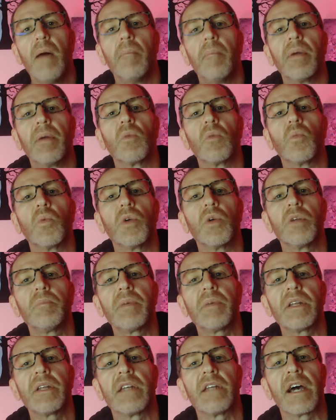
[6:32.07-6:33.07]
But it would have
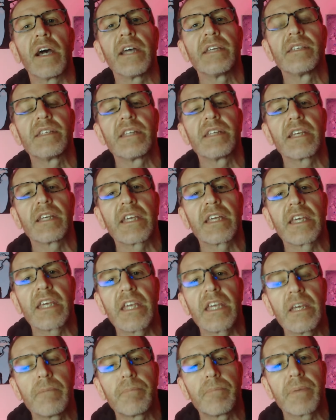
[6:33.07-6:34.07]
been nice to
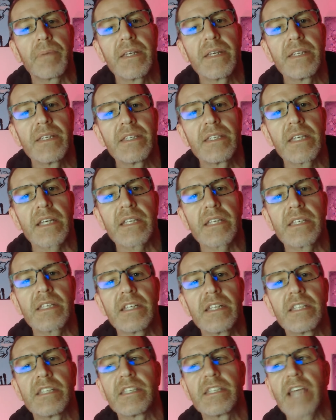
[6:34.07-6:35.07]
keep
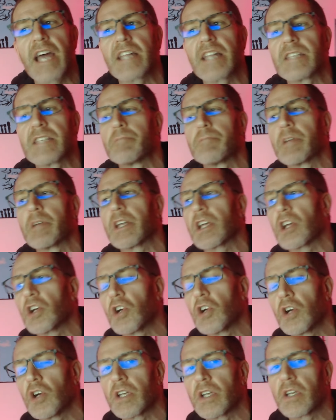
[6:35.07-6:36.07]
60 cents, but it
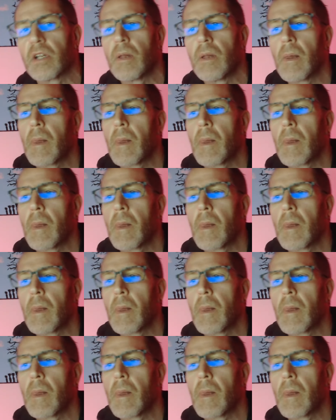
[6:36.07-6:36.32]
couldn't.